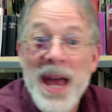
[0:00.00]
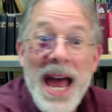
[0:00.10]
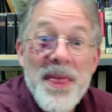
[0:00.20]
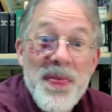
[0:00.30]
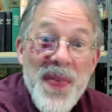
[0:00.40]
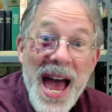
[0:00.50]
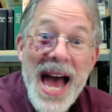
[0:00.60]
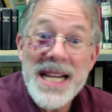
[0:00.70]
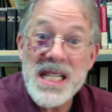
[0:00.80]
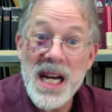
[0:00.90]
And
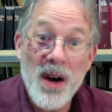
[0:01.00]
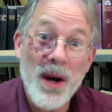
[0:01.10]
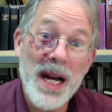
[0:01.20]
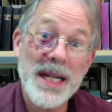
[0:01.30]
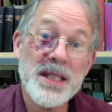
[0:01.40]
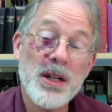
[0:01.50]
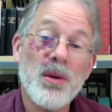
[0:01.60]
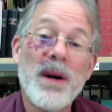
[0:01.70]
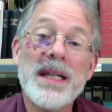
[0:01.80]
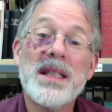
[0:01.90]
that's how I got to
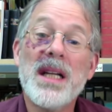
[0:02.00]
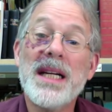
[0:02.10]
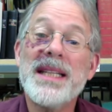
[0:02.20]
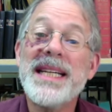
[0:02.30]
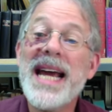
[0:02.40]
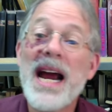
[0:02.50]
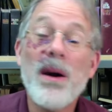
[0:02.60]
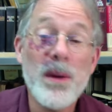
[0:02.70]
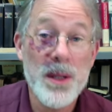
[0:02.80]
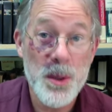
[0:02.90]
correct a lot of the
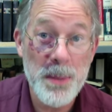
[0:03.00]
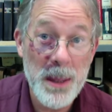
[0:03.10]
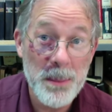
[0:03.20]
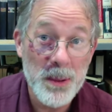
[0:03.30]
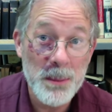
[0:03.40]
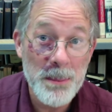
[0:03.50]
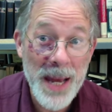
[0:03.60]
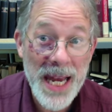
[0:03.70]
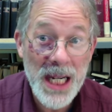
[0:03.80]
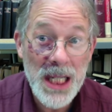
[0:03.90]
errors people
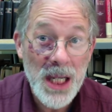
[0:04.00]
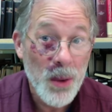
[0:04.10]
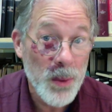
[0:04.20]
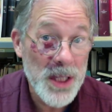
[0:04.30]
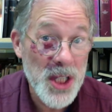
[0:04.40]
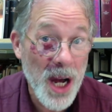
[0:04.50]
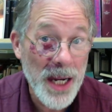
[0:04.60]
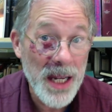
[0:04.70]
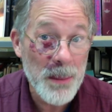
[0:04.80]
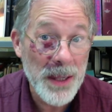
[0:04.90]
make when
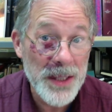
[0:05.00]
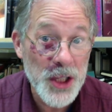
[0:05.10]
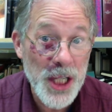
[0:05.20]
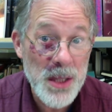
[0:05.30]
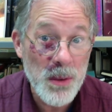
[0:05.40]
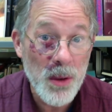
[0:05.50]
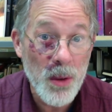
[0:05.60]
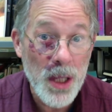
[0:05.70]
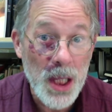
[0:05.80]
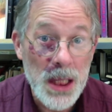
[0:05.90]
talking about the Jesuit
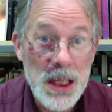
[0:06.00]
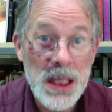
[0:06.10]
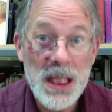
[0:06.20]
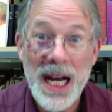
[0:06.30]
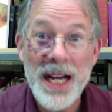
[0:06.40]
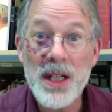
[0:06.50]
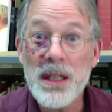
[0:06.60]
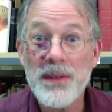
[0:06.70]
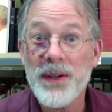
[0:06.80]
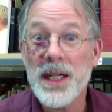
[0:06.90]
order. I could
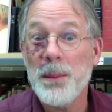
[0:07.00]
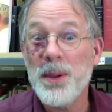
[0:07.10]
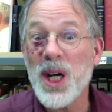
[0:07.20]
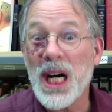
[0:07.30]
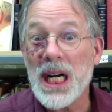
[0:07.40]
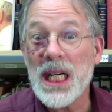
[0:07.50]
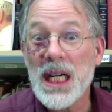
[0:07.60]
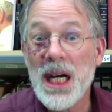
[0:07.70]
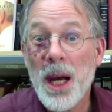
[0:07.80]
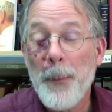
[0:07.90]
have written a book,
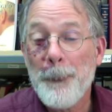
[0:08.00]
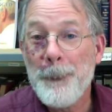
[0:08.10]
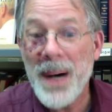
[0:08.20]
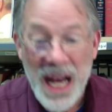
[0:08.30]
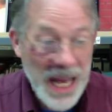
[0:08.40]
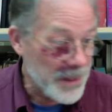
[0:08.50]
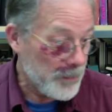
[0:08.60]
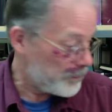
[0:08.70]
but